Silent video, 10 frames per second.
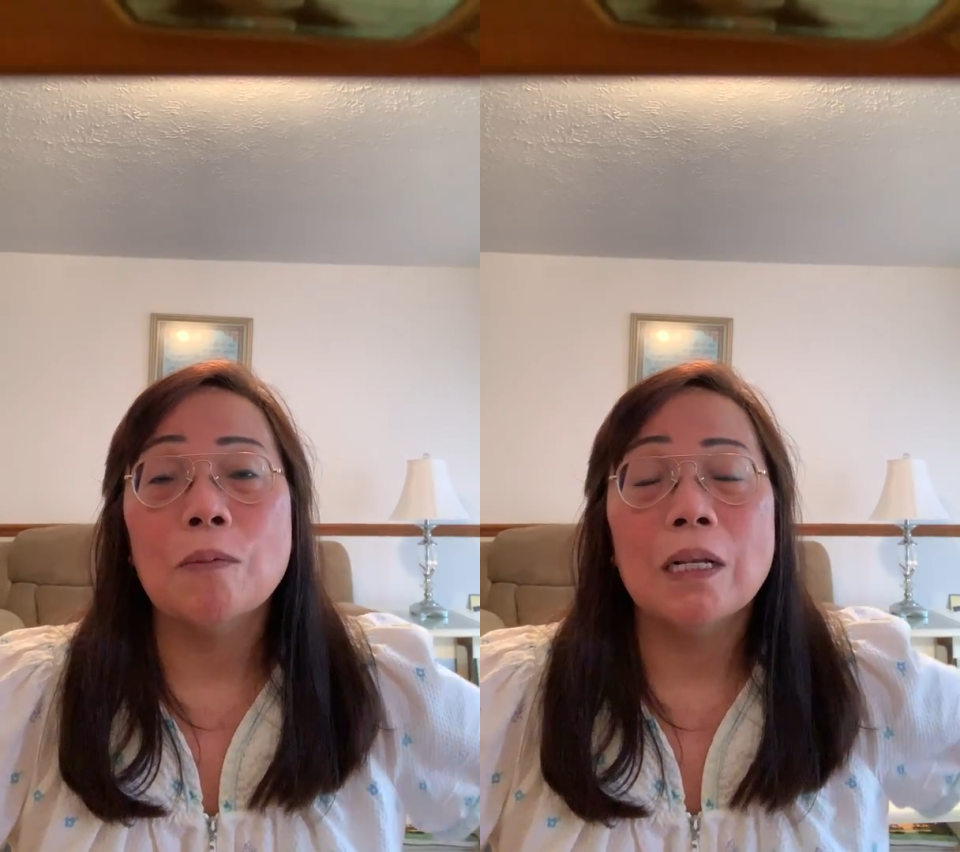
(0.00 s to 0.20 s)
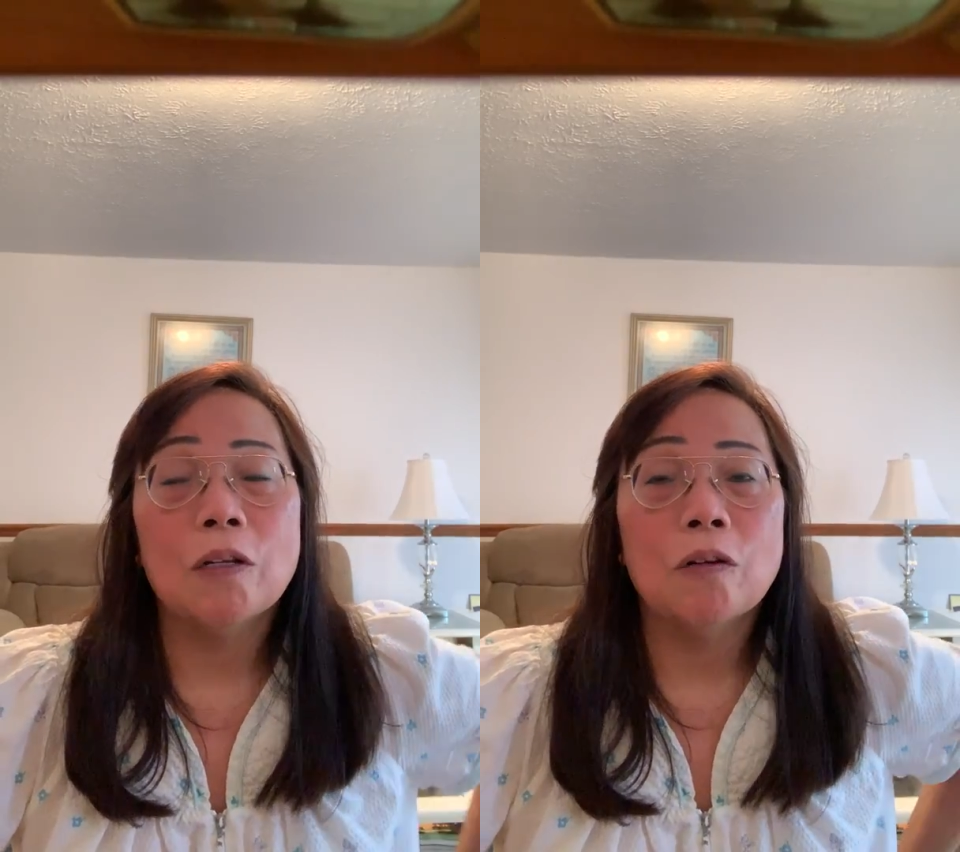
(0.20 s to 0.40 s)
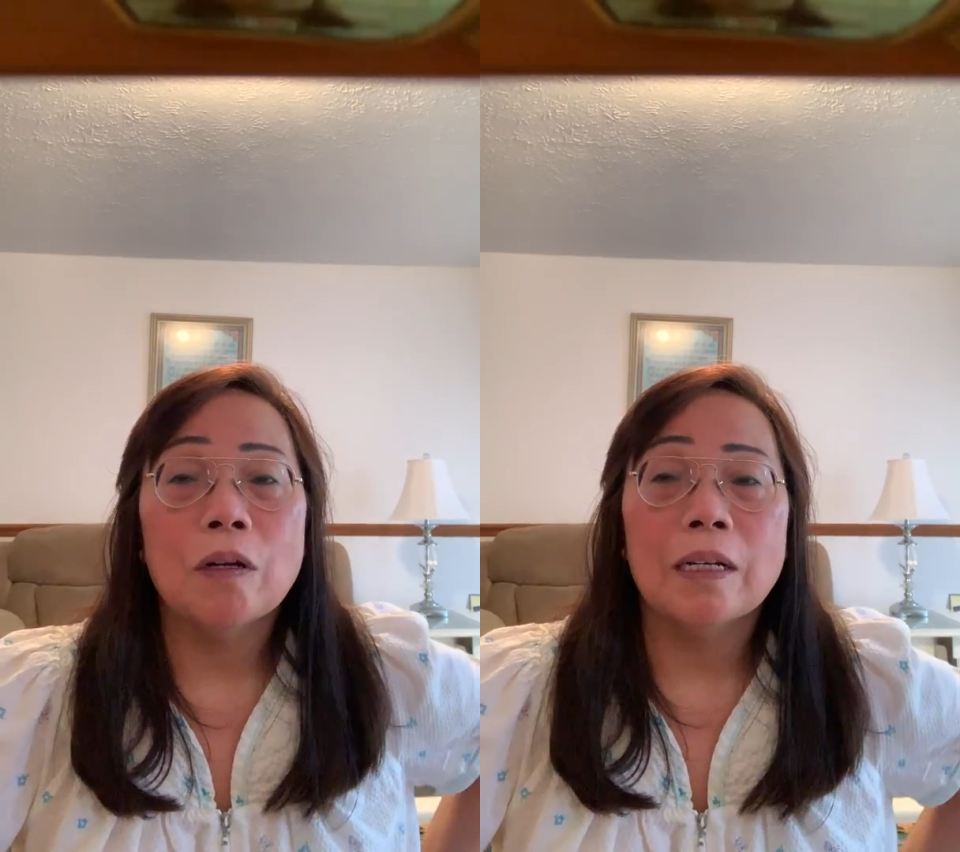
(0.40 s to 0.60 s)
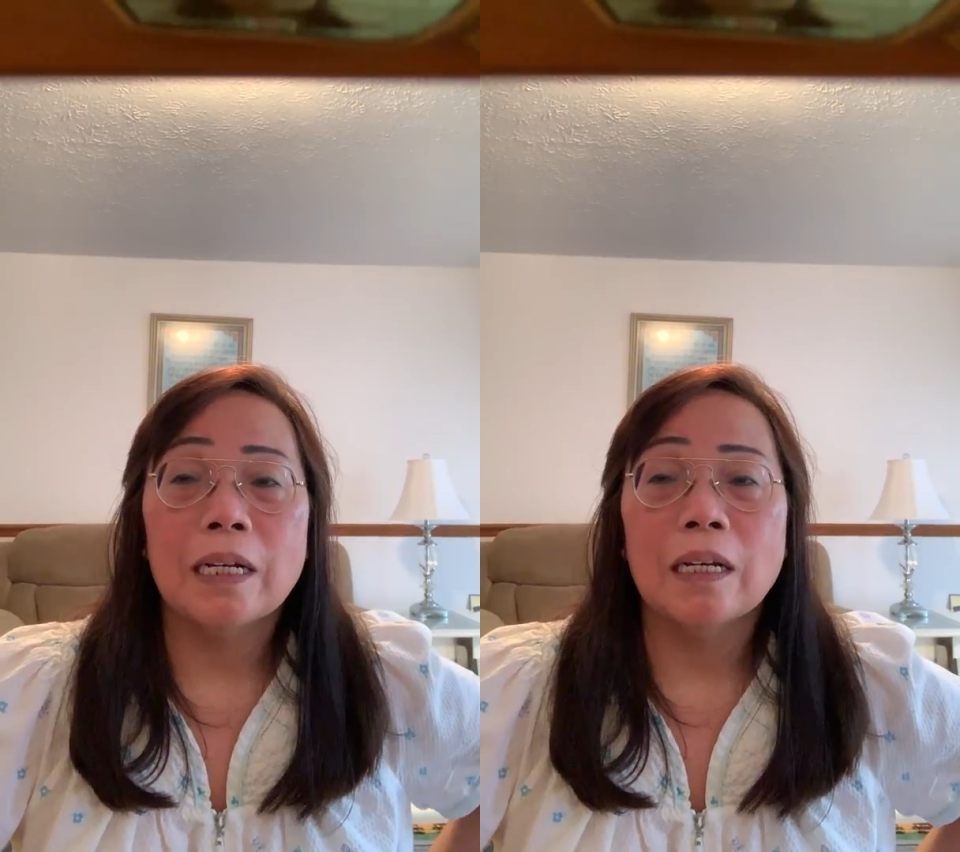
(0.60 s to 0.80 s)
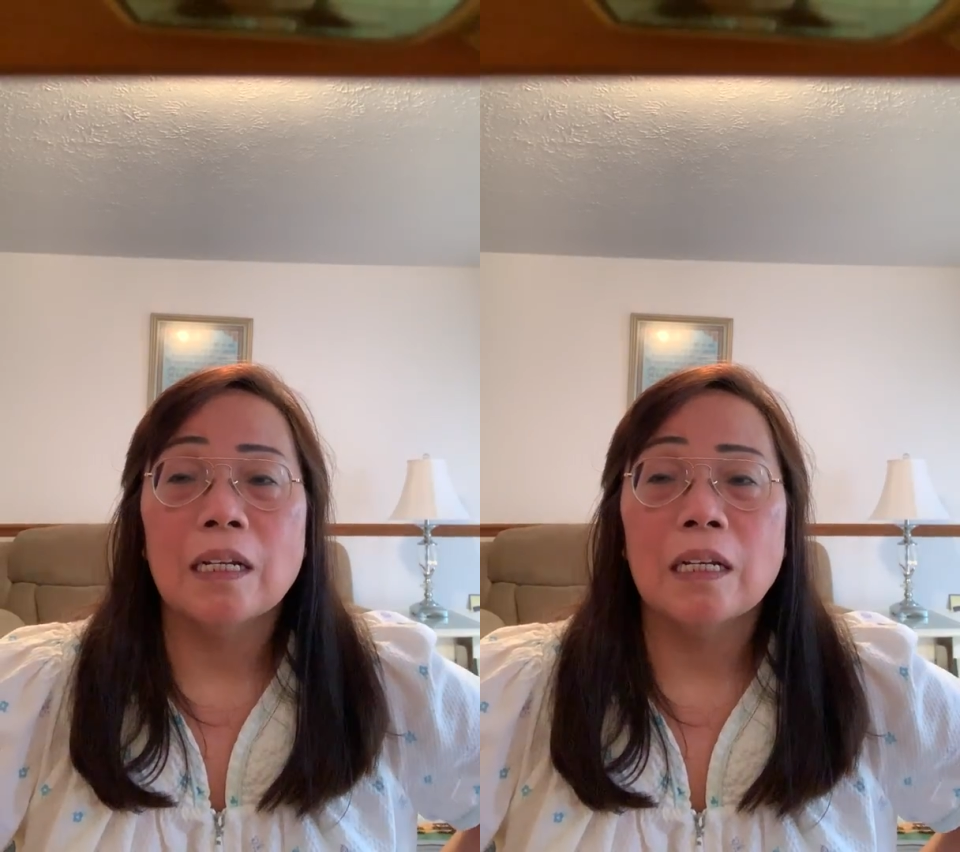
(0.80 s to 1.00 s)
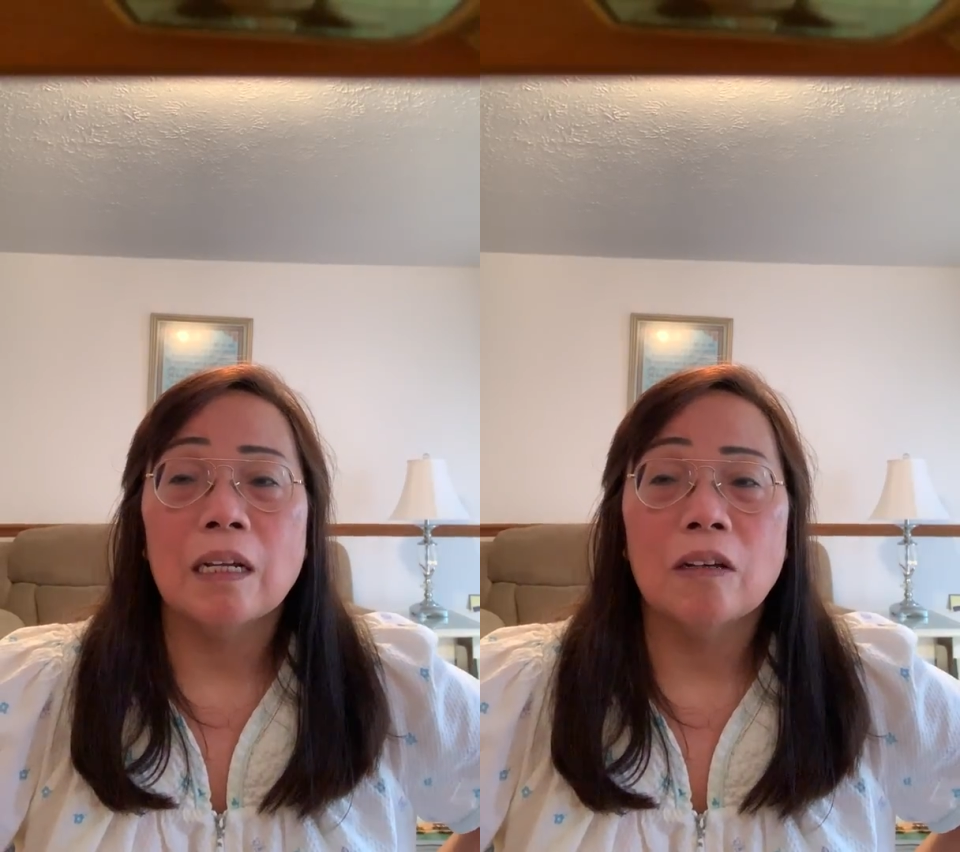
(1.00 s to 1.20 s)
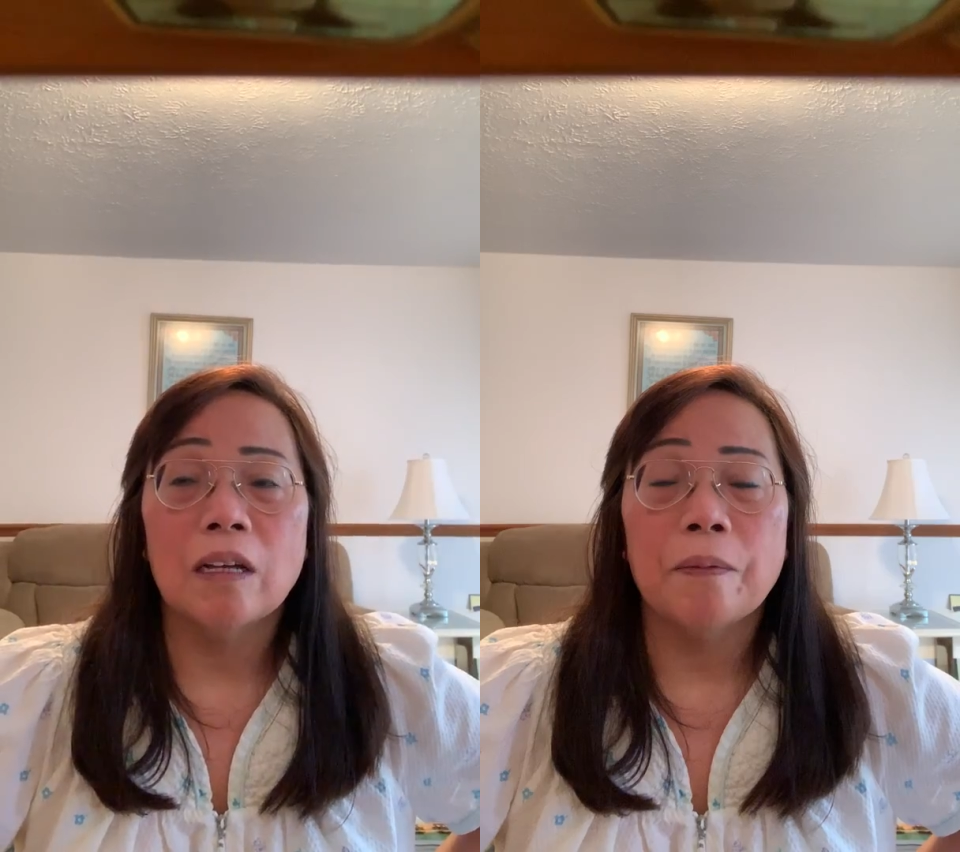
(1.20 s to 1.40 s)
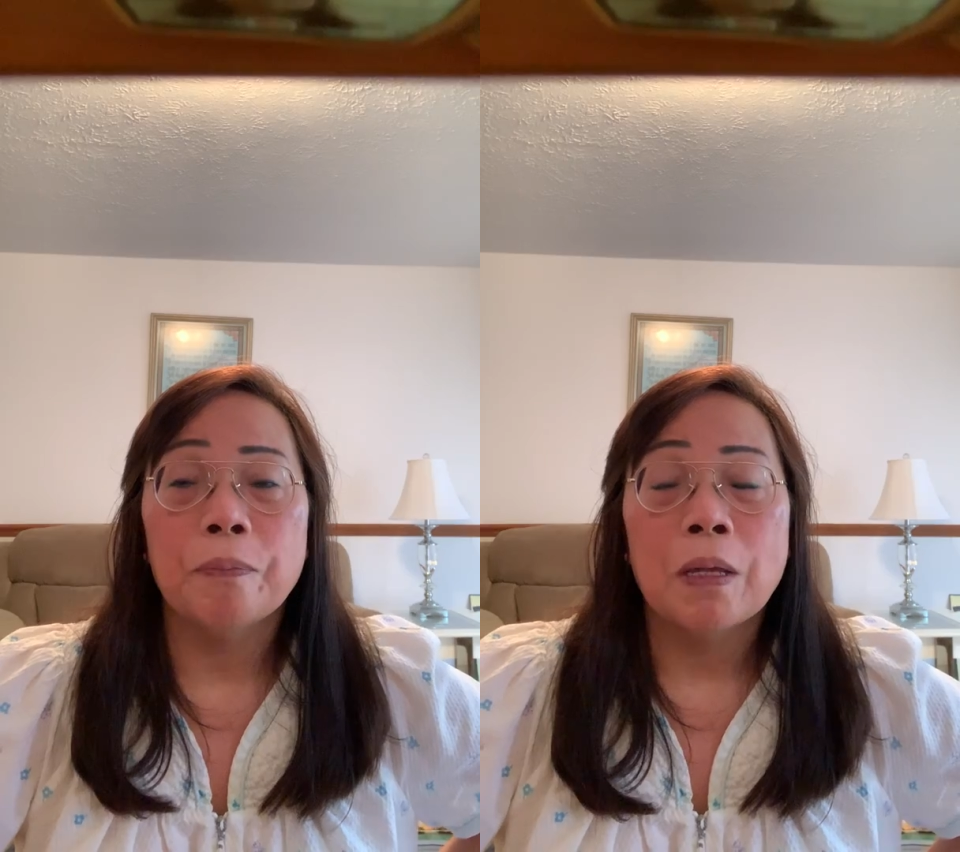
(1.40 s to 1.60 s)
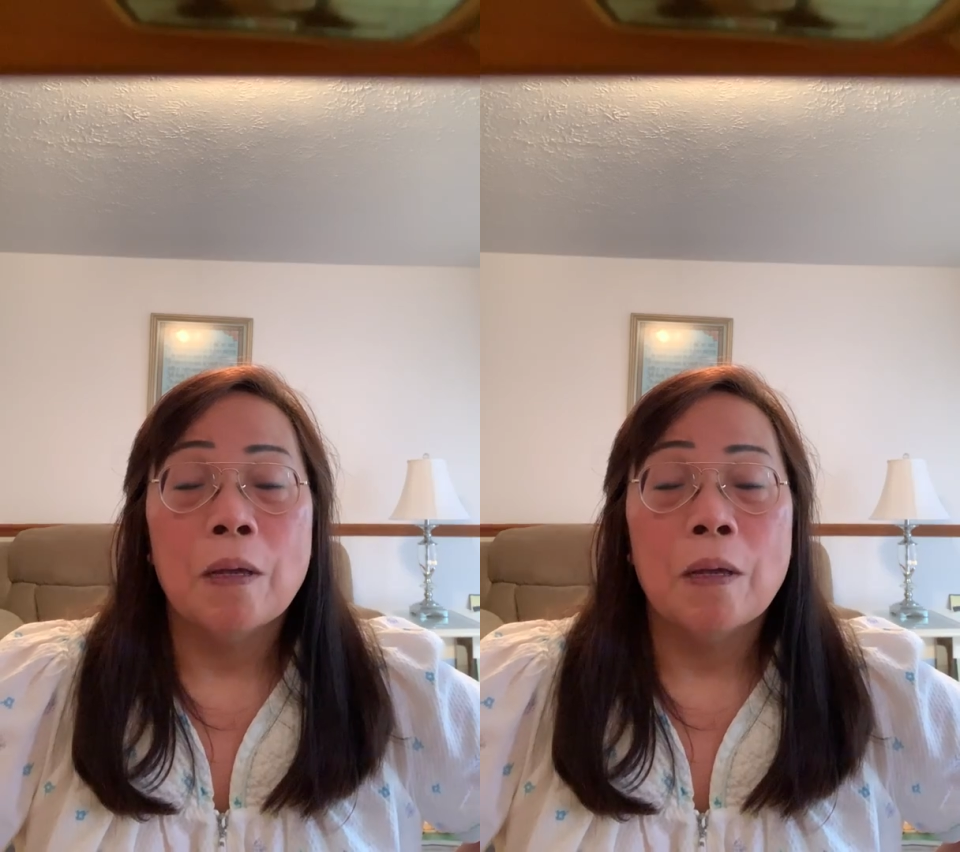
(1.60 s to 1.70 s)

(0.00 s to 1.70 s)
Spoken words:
million, 300, oh yeah,